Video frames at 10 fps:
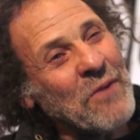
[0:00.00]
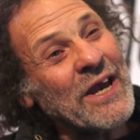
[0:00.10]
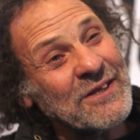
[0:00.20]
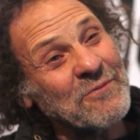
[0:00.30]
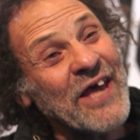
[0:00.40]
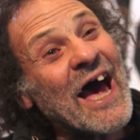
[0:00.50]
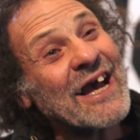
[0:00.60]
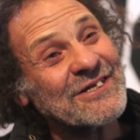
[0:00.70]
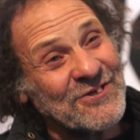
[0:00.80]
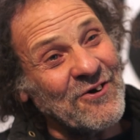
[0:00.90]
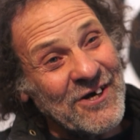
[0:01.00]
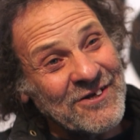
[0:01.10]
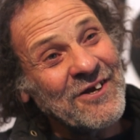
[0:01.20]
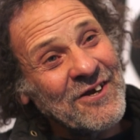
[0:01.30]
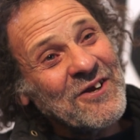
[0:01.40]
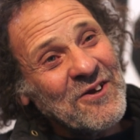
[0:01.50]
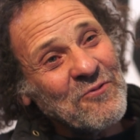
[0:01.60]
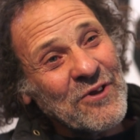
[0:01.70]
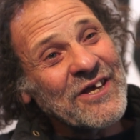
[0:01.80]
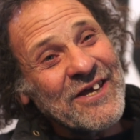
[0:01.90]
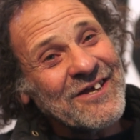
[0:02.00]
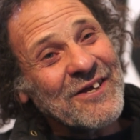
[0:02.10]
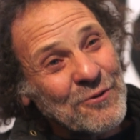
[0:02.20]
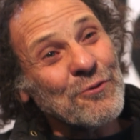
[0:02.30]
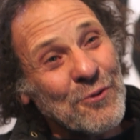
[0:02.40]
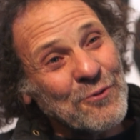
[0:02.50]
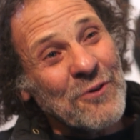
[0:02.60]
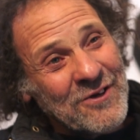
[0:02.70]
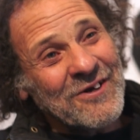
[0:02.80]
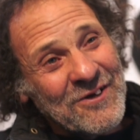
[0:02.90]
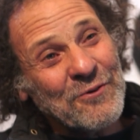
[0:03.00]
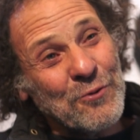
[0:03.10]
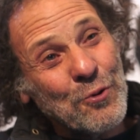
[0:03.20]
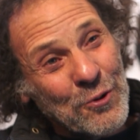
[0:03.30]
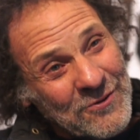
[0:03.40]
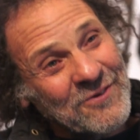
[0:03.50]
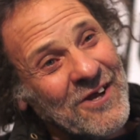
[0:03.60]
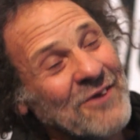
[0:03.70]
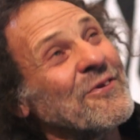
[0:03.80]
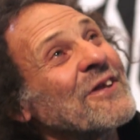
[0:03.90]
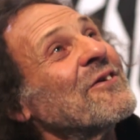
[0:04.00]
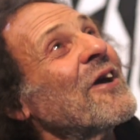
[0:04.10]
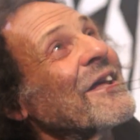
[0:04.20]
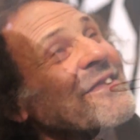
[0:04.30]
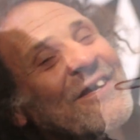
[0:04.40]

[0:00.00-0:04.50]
made the dark side really look good, and then you had